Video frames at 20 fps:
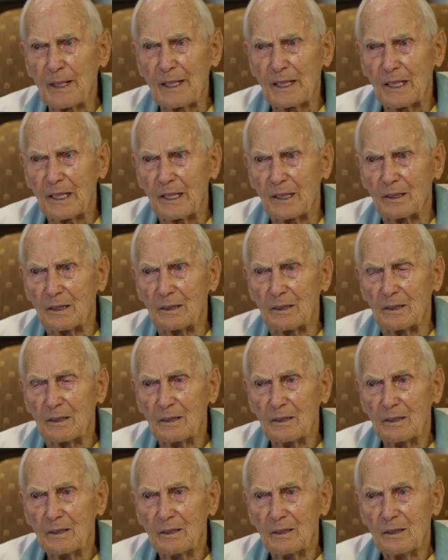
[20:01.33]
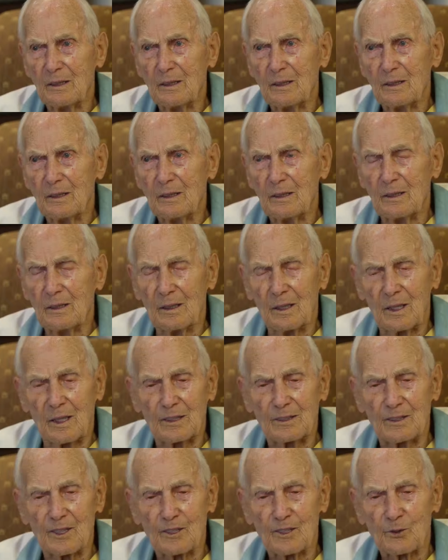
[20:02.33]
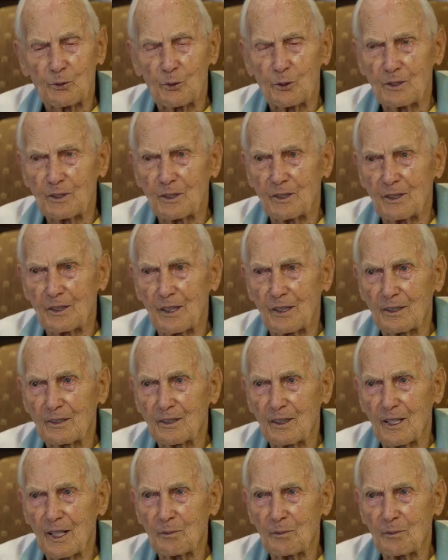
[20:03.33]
me. I just wasn't that